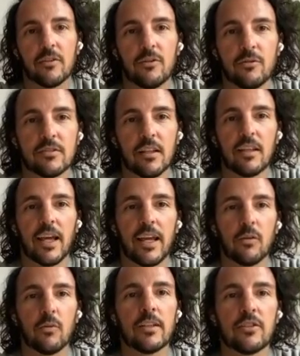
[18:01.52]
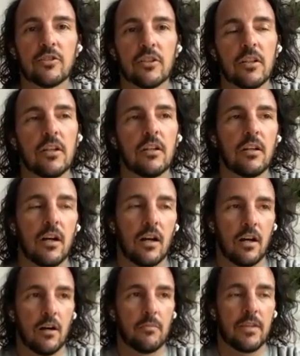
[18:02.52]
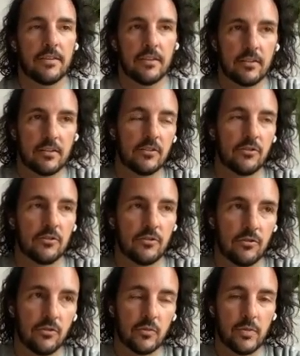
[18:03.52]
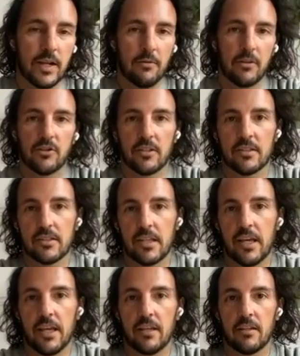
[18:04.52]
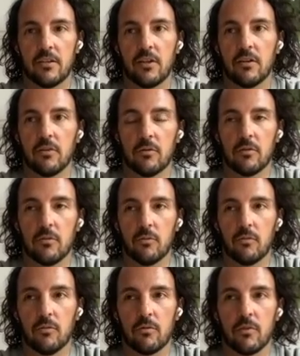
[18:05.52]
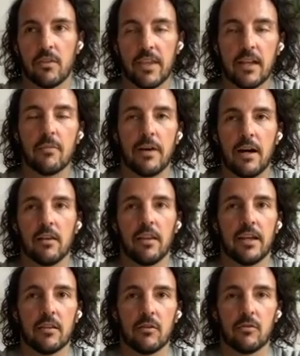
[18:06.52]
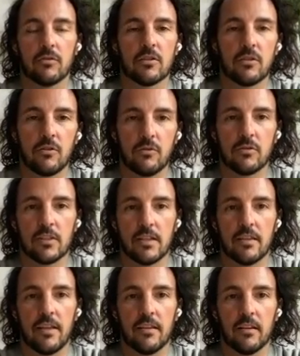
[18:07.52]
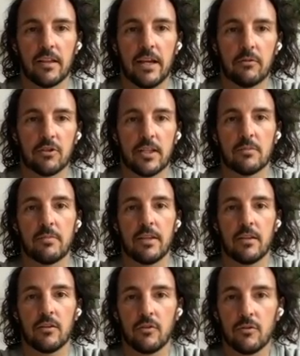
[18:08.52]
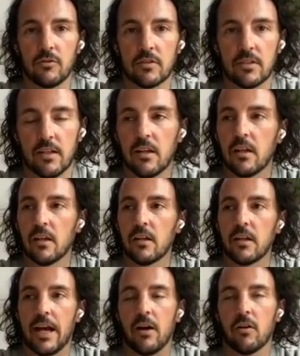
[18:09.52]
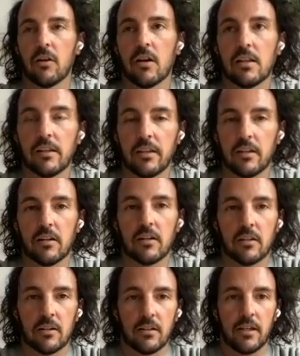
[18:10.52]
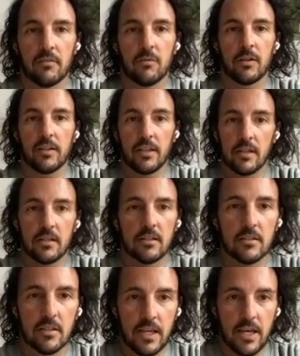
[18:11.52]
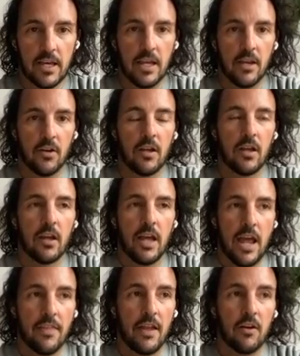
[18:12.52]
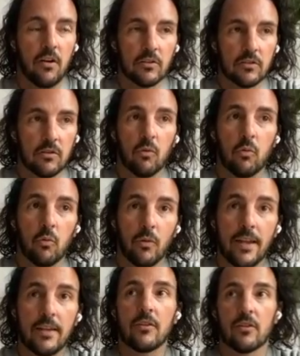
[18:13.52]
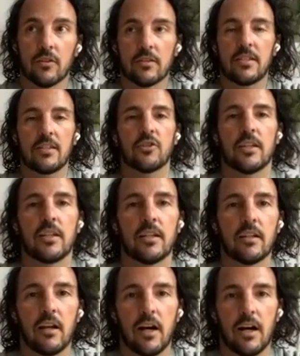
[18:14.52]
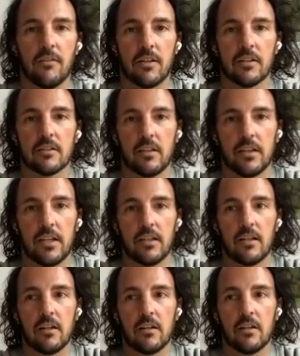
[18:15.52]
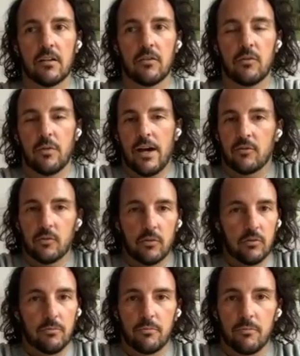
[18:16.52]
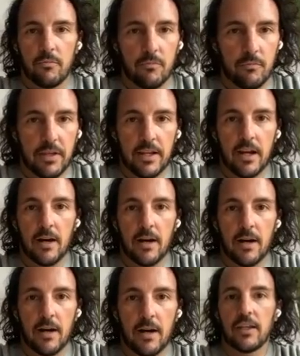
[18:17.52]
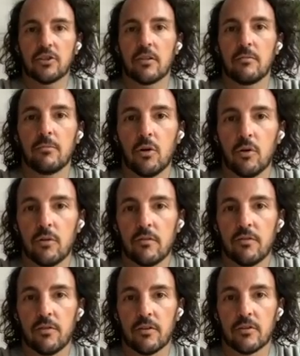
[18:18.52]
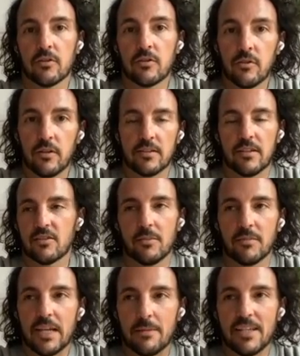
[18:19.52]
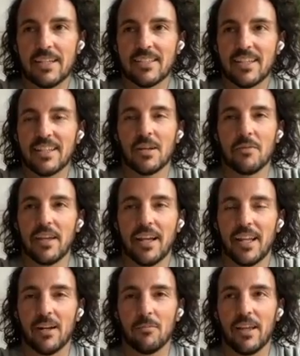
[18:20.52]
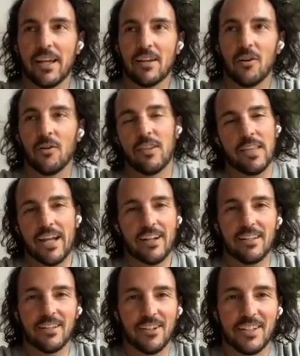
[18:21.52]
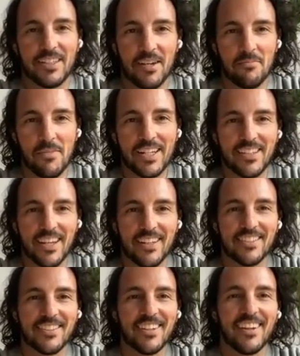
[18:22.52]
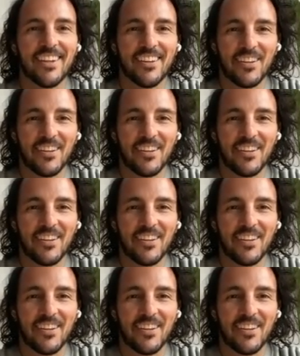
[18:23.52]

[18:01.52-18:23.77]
They'll use the language that their teachers use. But I would just say, think about like those cues and the language that's being used and how clear it really is. And then also when you're teaching, obviously you have to be in observation mode for your students. There's sometimes I say something and I'm like, oh, that clearly didn't make sense,